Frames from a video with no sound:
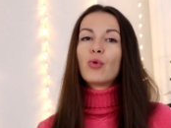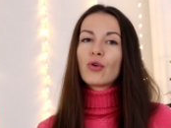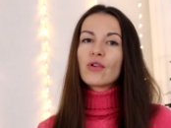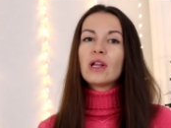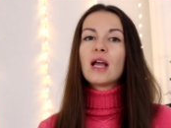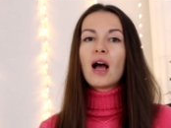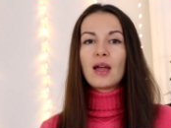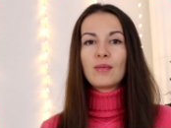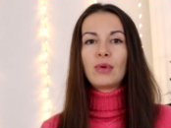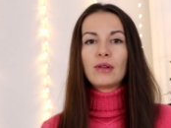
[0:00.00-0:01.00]
more
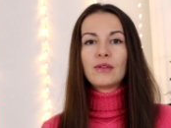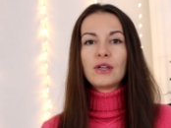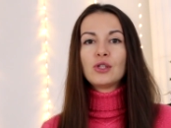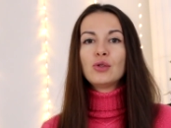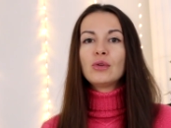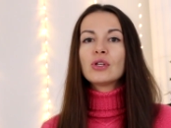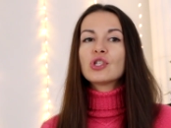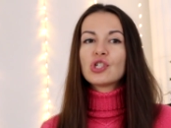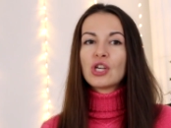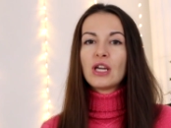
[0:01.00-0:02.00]
reliable, they do
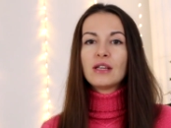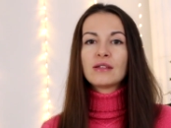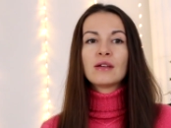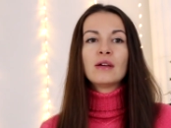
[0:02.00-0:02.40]
not cheat,